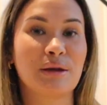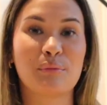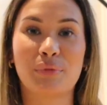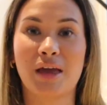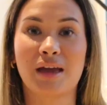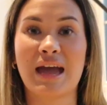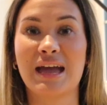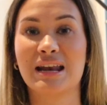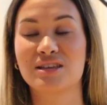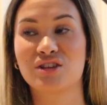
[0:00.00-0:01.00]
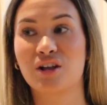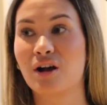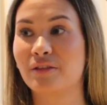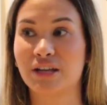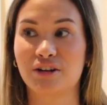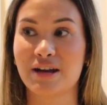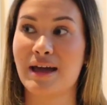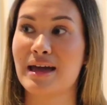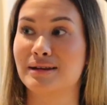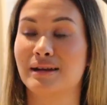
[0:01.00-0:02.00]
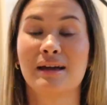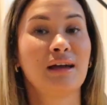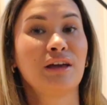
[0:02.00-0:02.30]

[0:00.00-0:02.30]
same thing and I saw it on the internet and